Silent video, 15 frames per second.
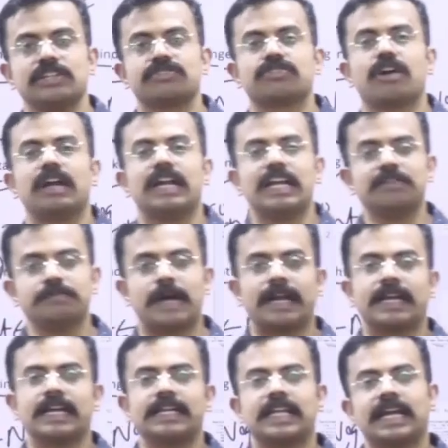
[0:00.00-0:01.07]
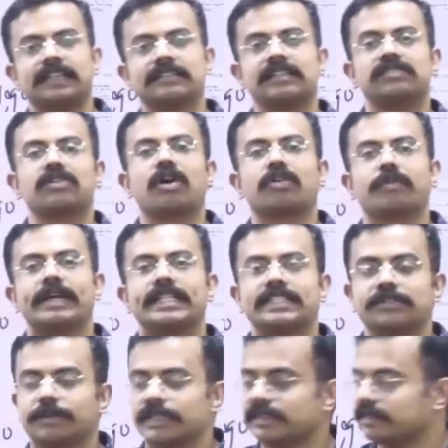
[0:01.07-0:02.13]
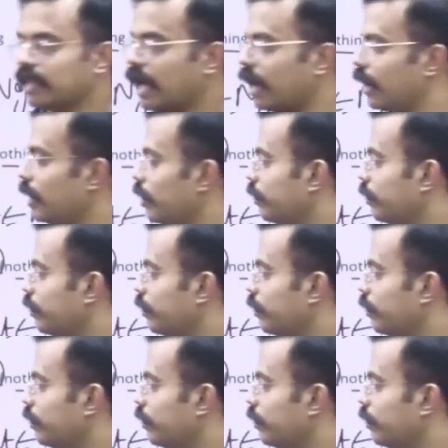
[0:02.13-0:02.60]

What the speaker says: is called as market access, or vice versa